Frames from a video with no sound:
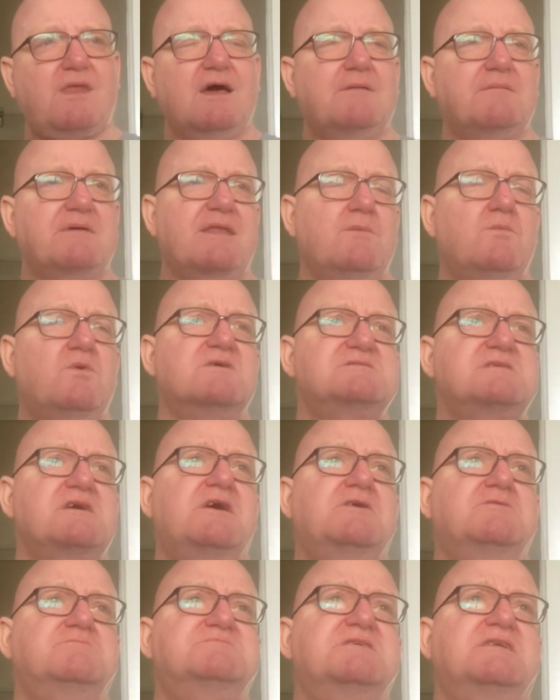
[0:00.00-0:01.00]
But it was at
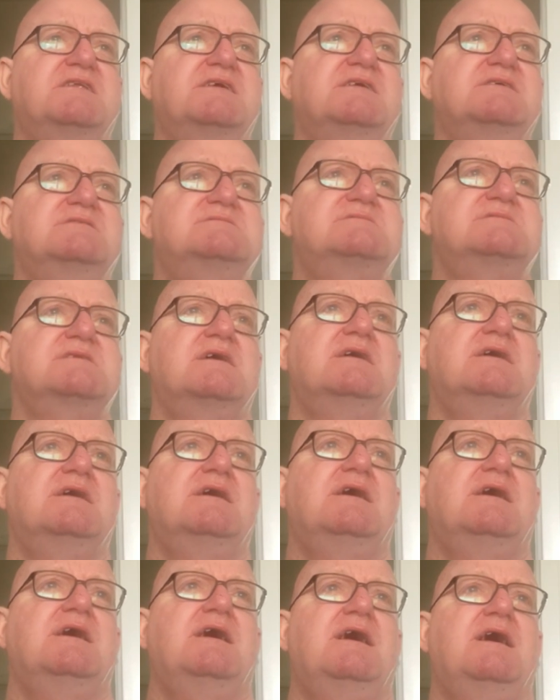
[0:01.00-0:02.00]
home to Leeds.
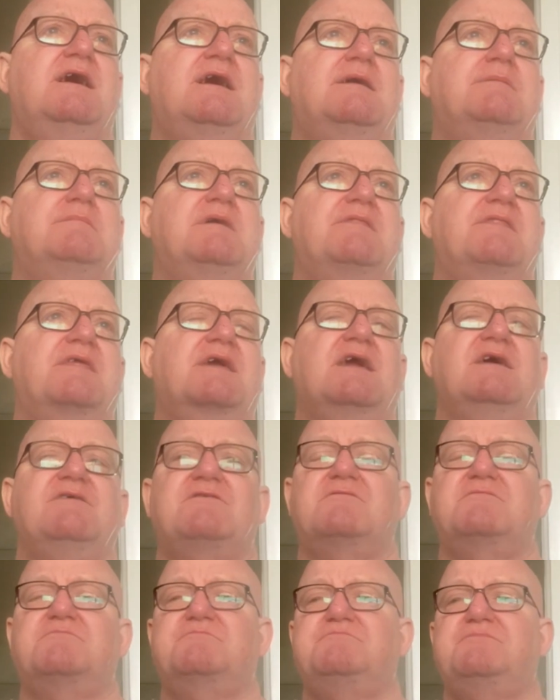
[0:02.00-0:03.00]
And they gave
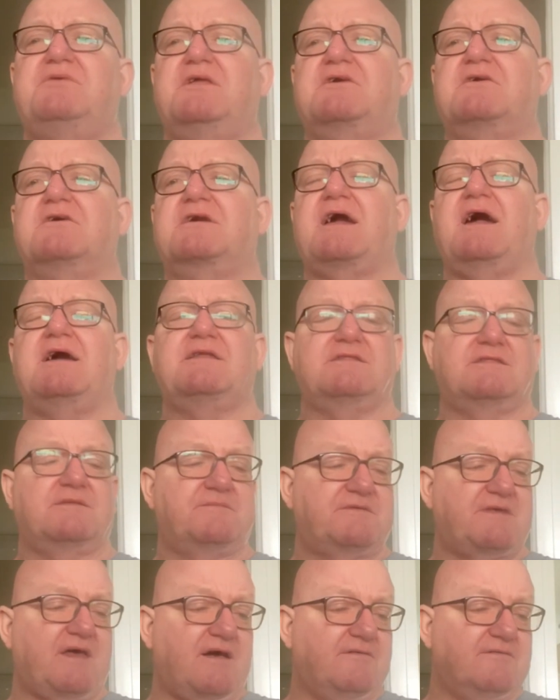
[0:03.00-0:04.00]
a pretty good count of
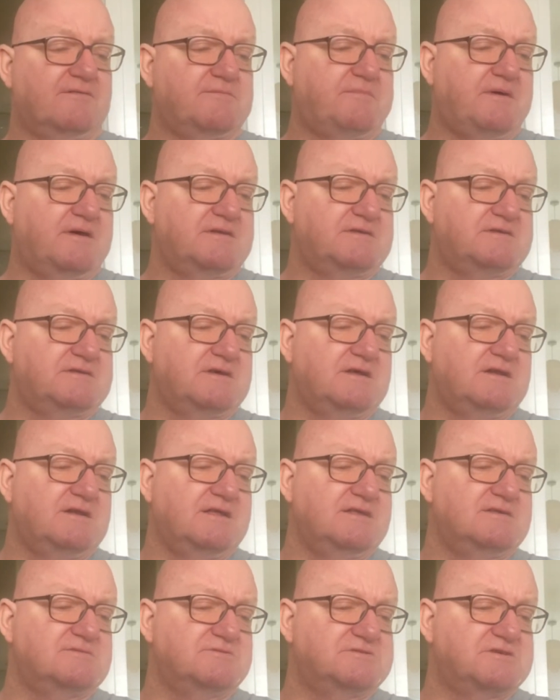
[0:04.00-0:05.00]
themselves, but
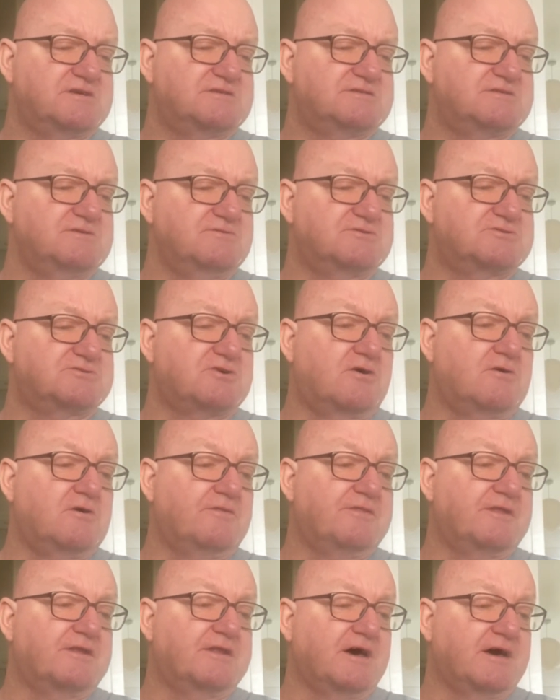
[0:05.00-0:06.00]
Leeds were just too strong
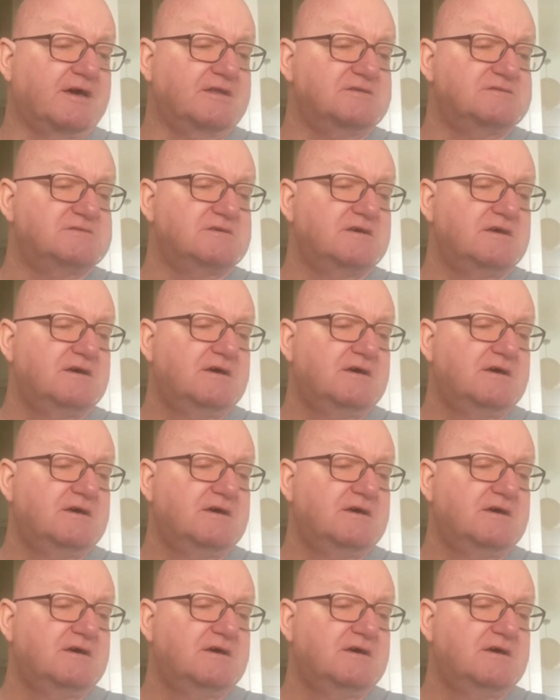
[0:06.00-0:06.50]
on the night.